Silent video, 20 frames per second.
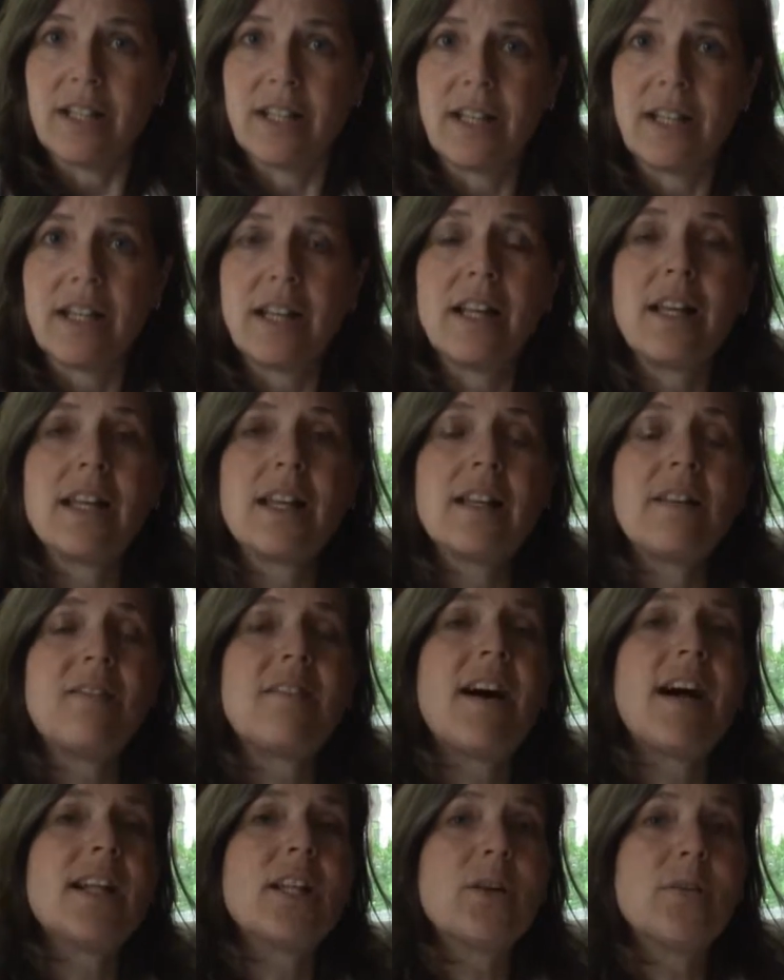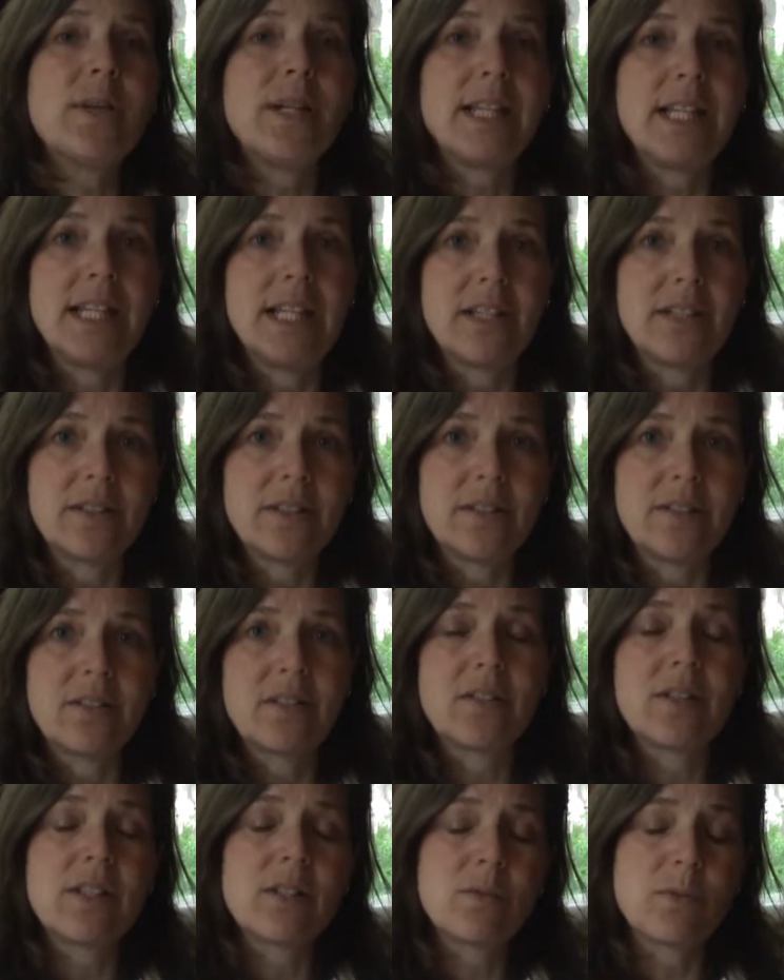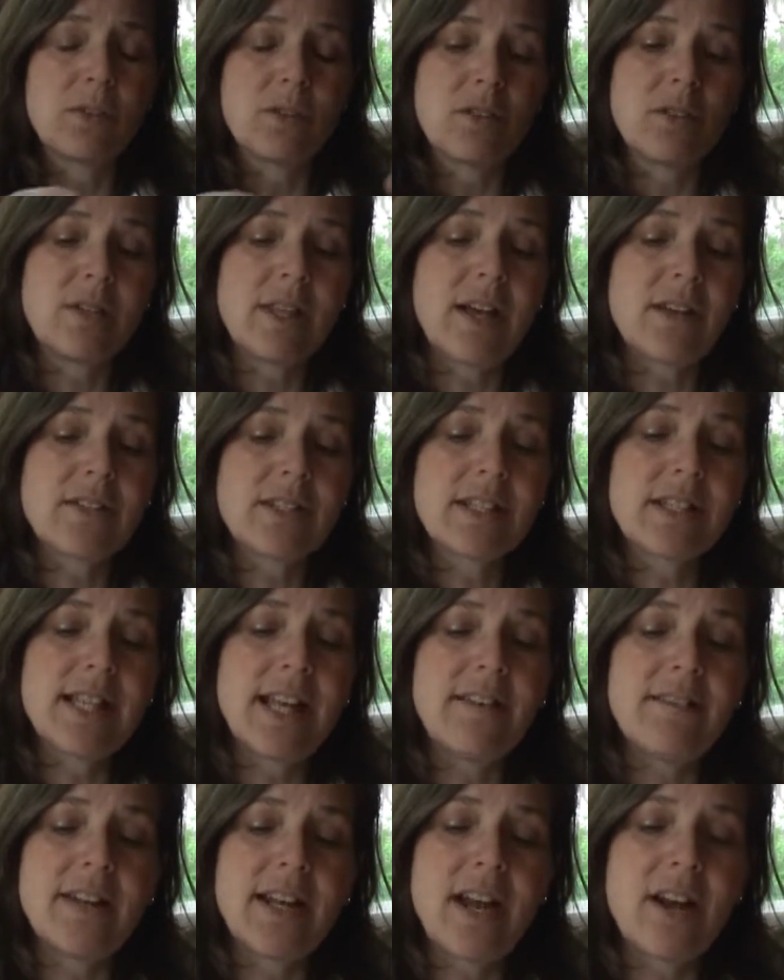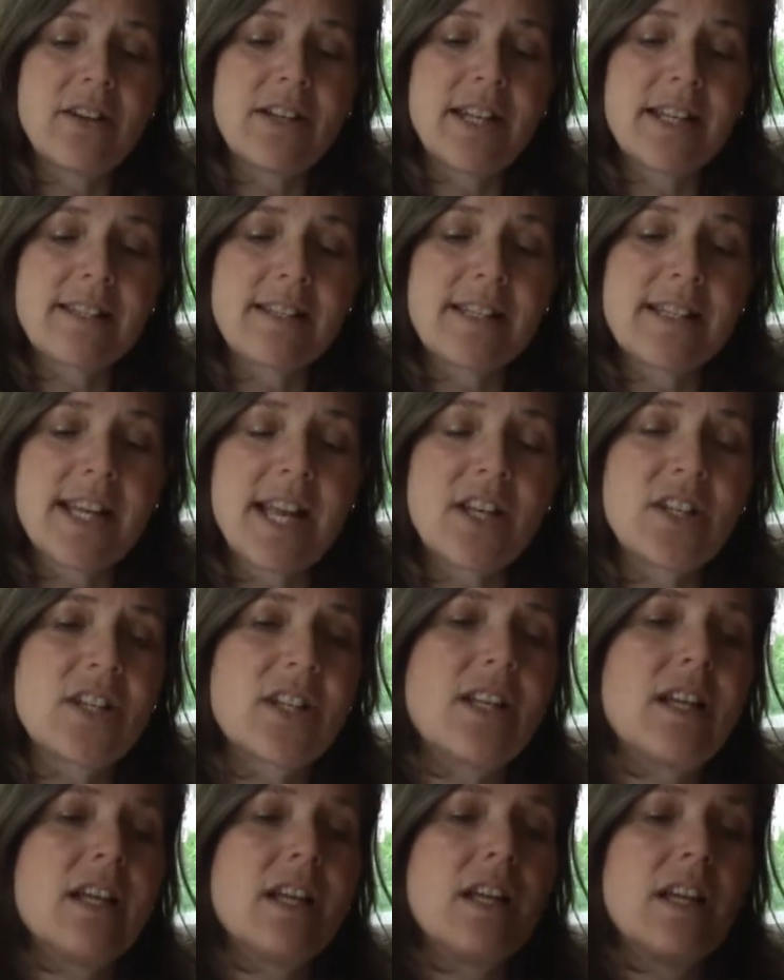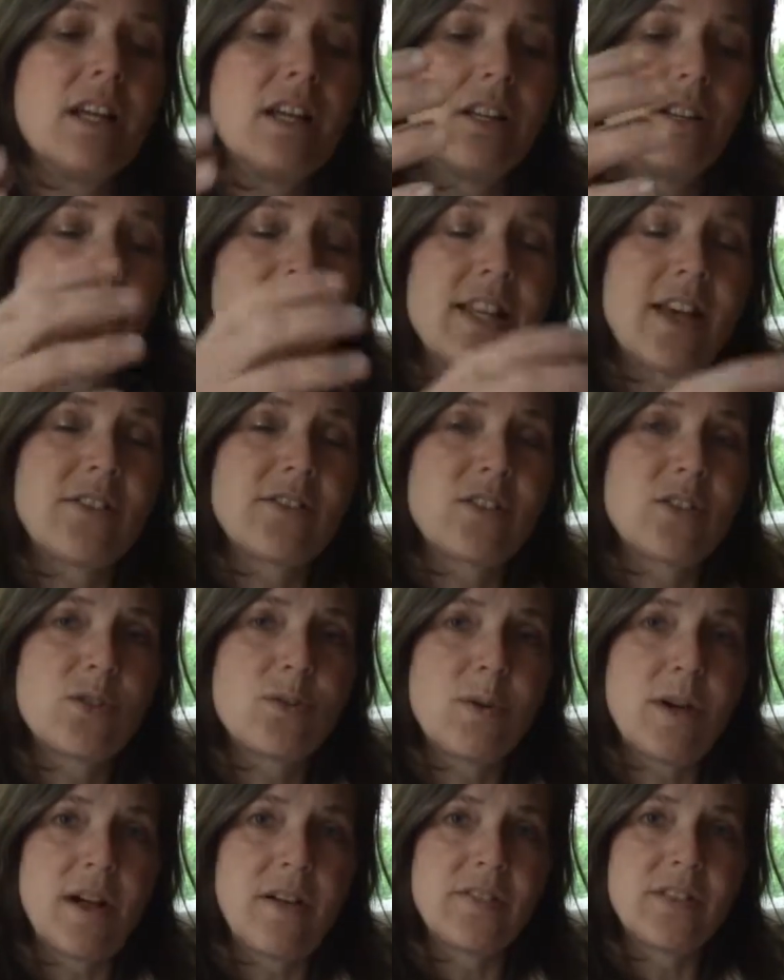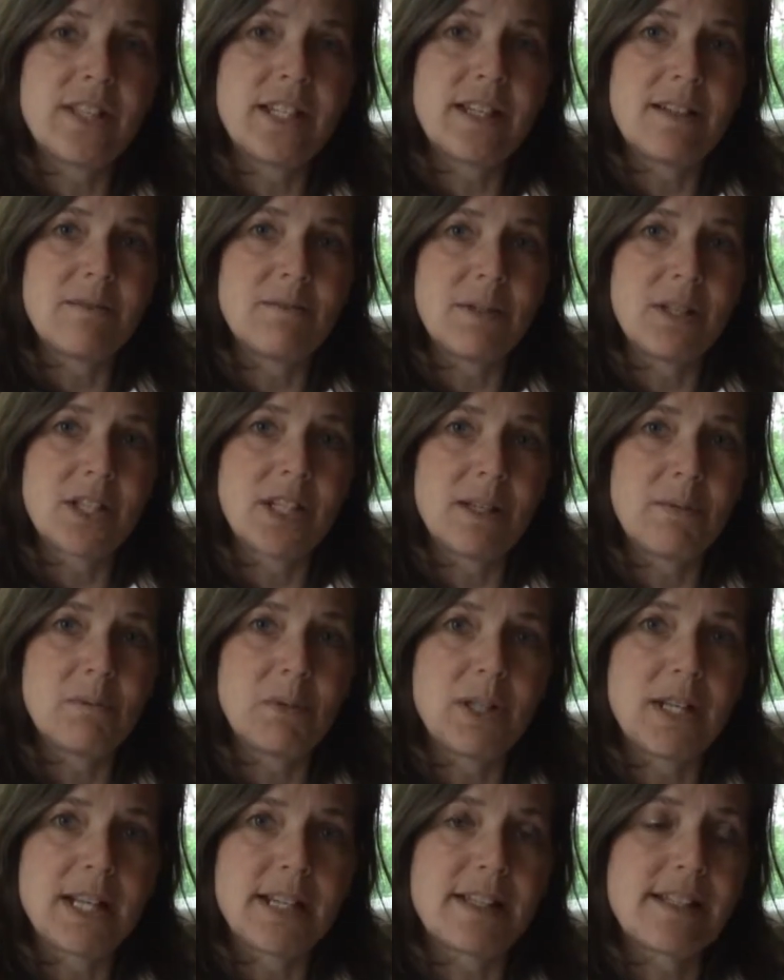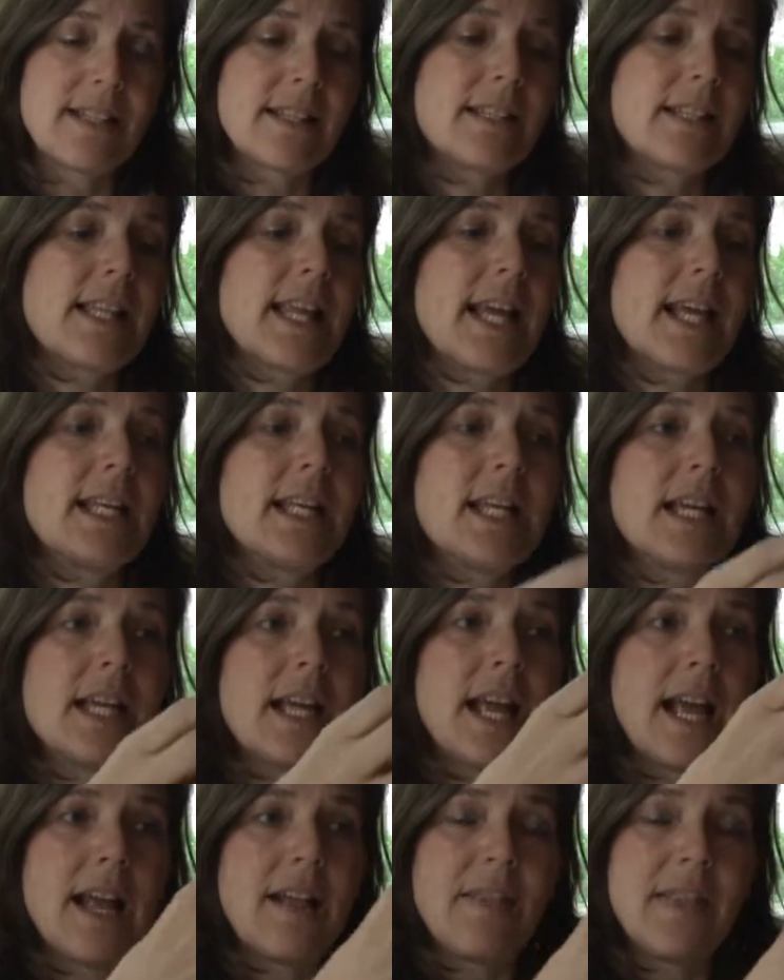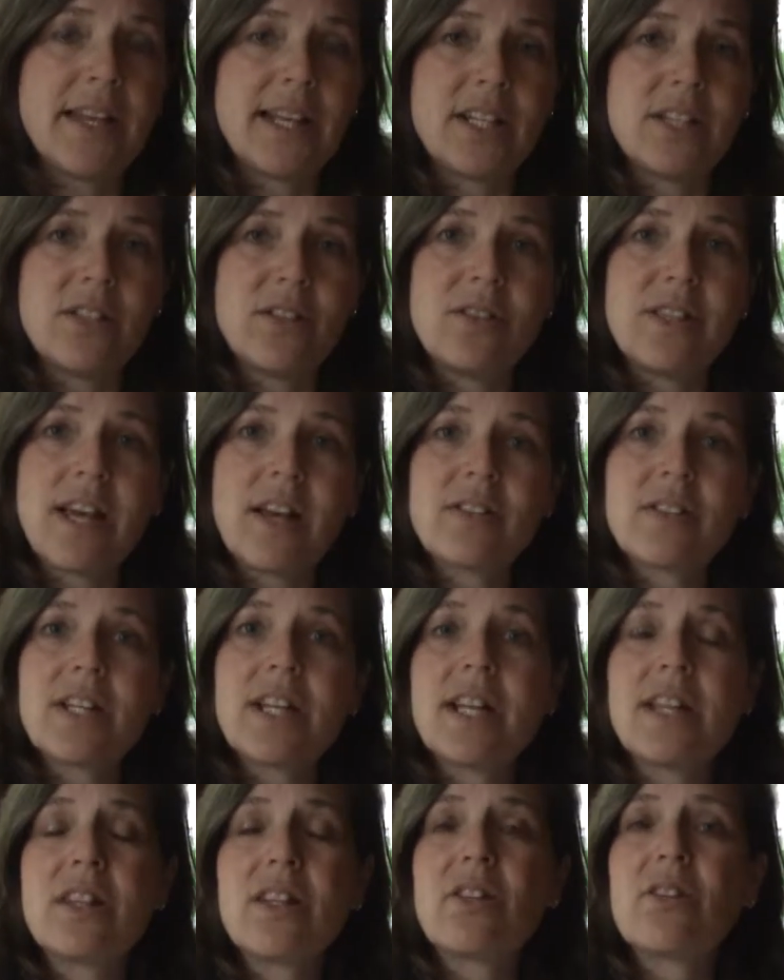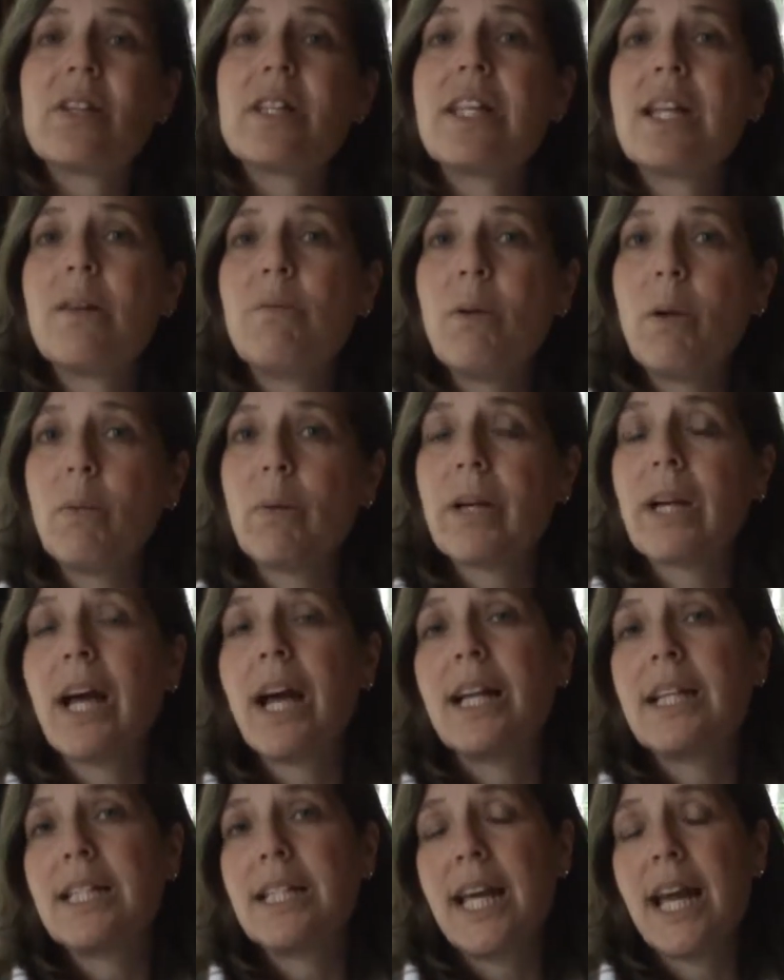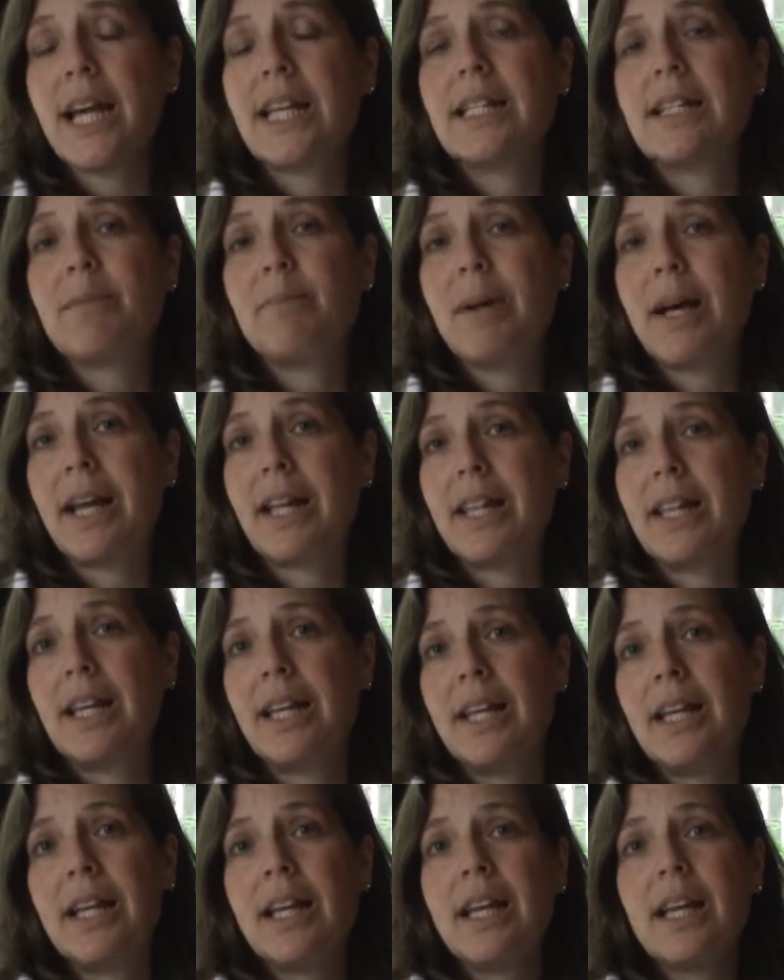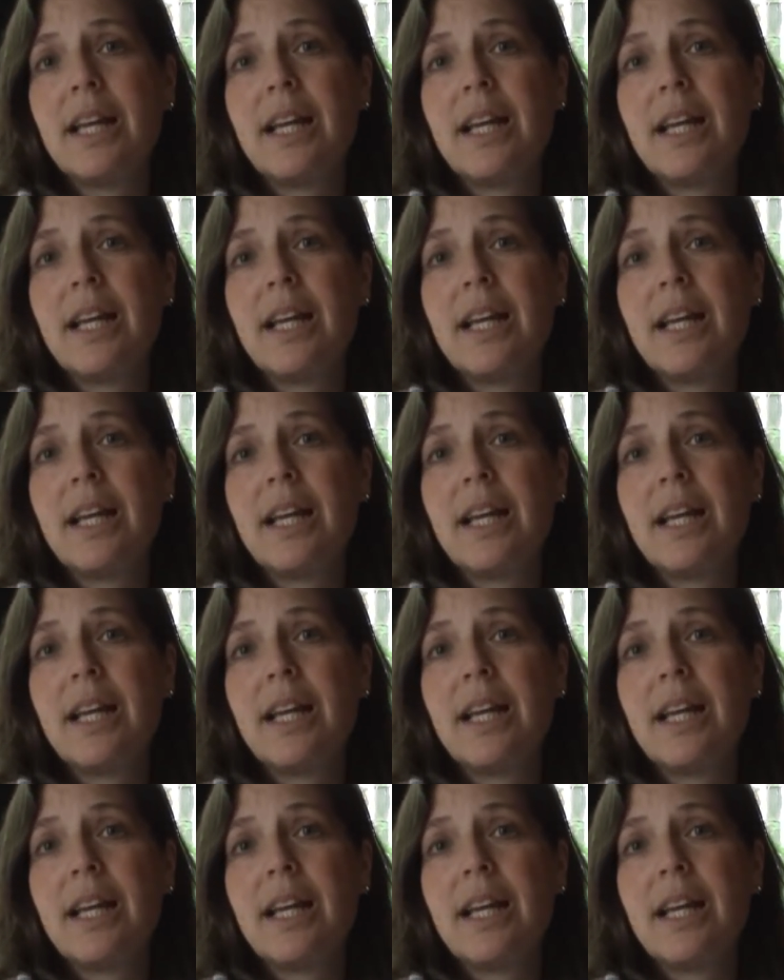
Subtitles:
Mm-hmm. The following year, so this was 2011, our designation, 2012, state of Michigan protects its land, and then in 2013, we were contacted by the